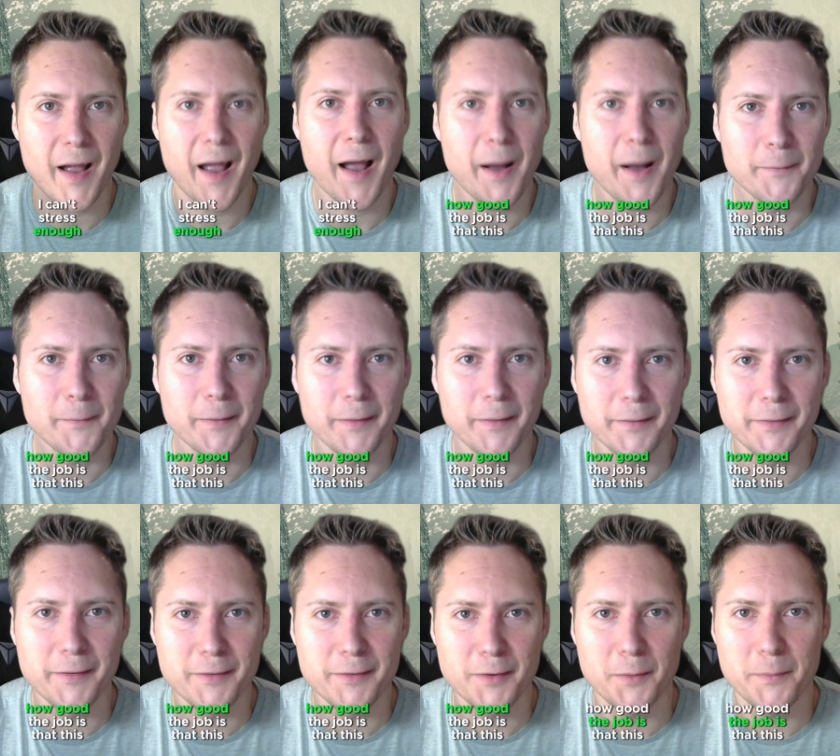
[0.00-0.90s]
how
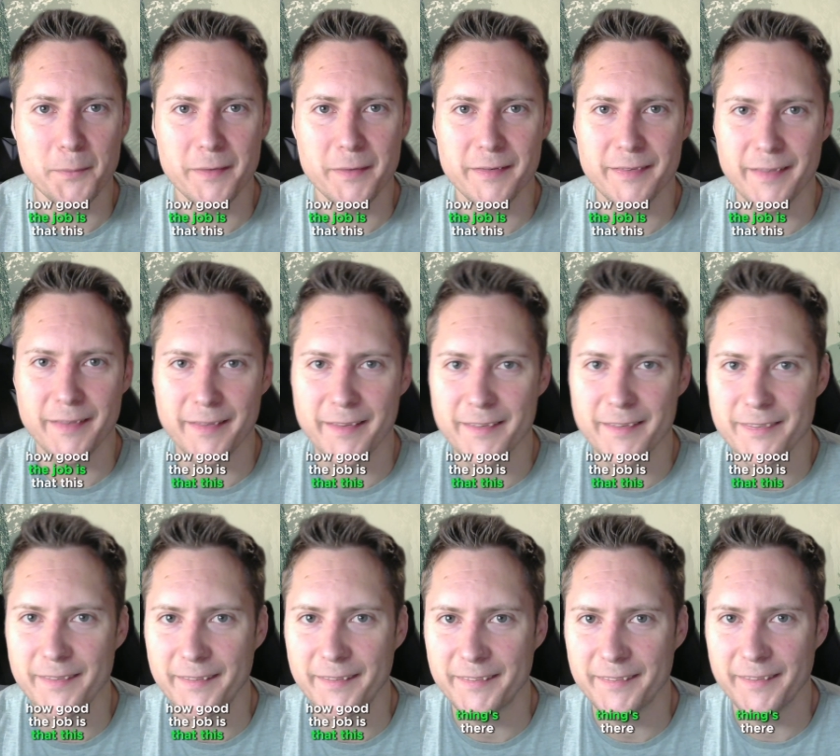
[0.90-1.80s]
good the job is that this
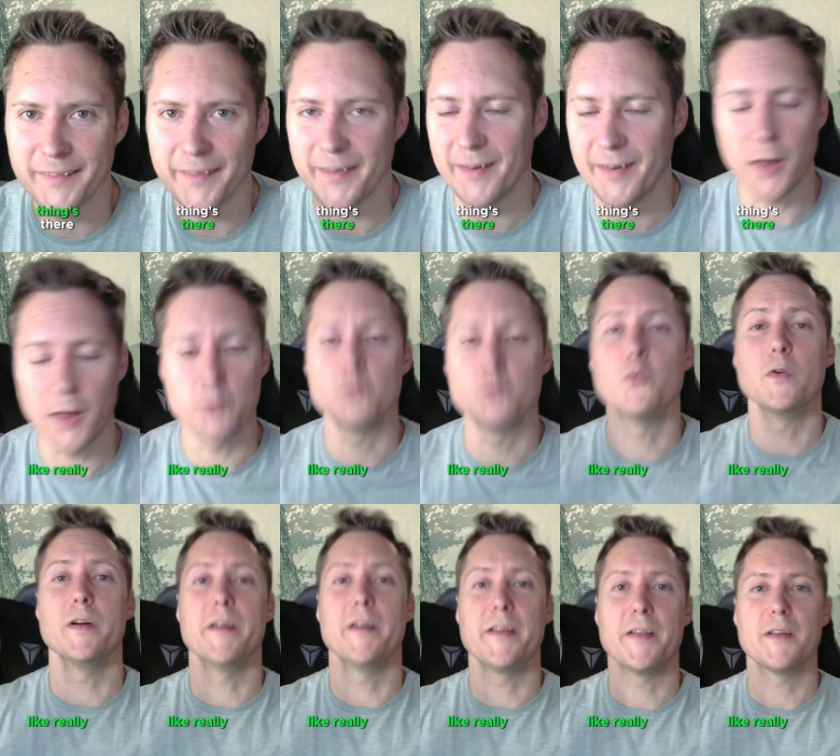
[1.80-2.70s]
thing's doing. Like,
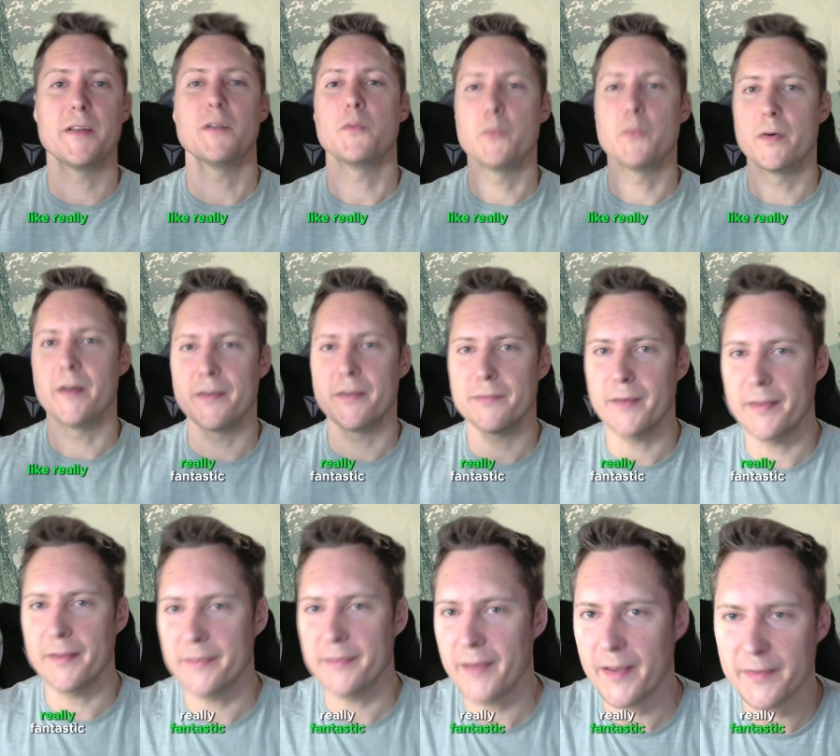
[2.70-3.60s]
really, really
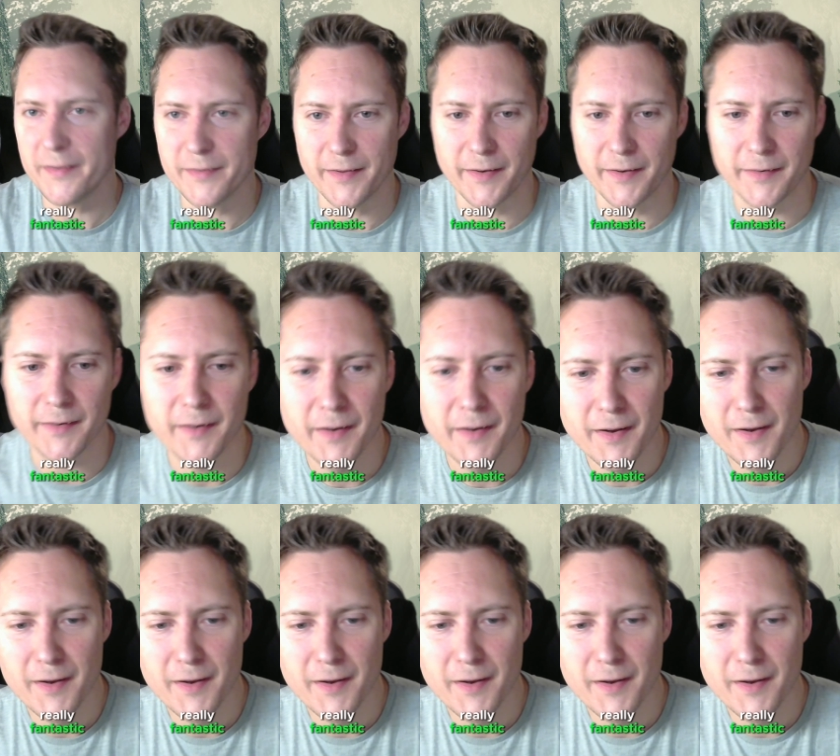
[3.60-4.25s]
fantastic.